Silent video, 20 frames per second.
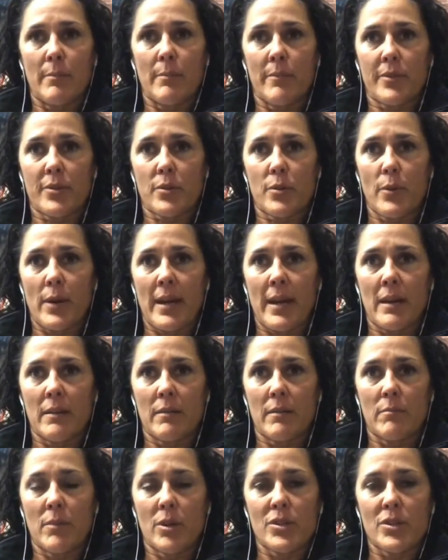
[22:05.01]
throughout
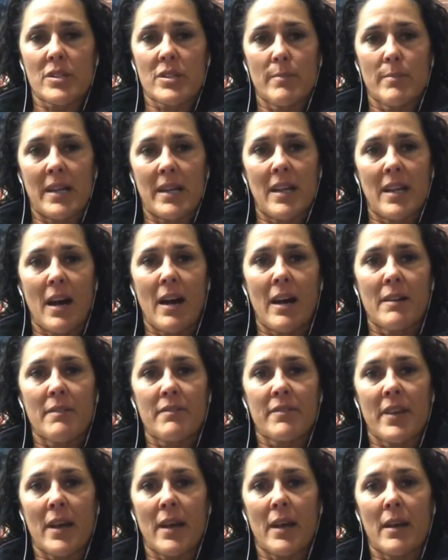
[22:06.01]
most of my life,
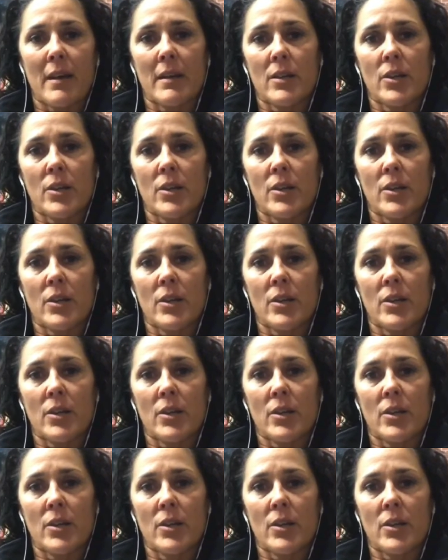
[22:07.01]
that,